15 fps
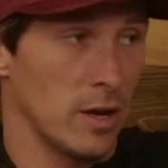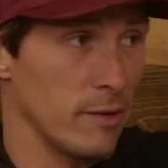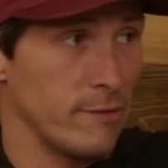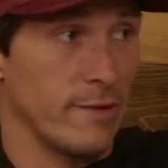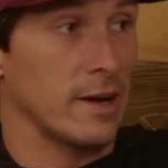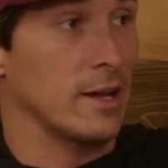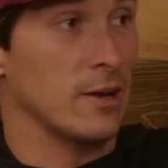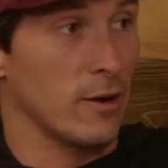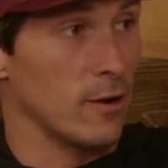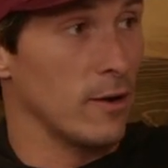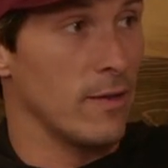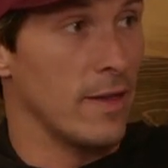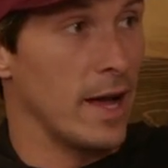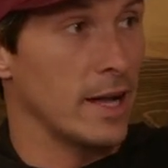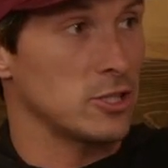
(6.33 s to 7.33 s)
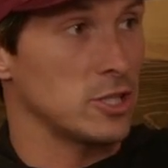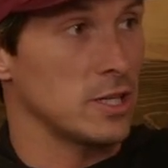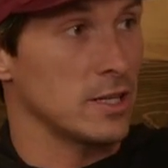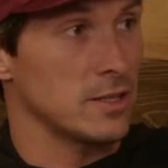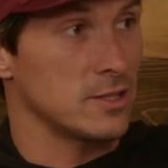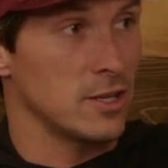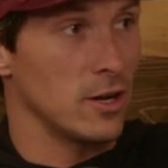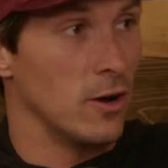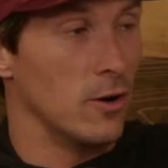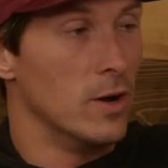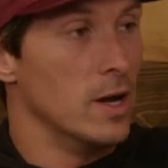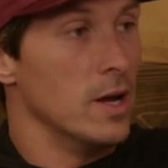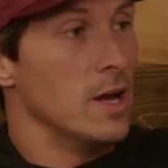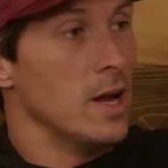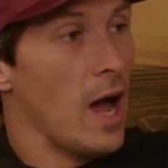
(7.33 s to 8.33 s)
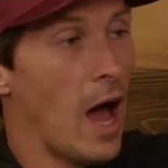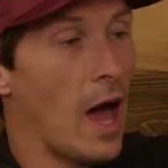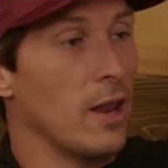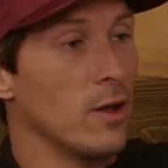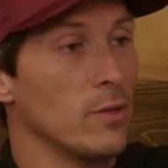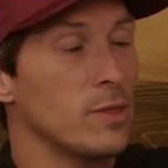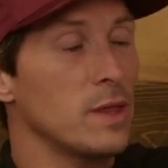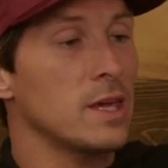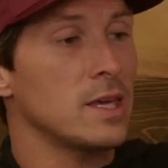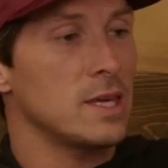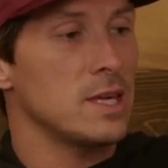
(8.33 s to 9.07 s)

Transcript: got to fucking earn that shit. So I don't think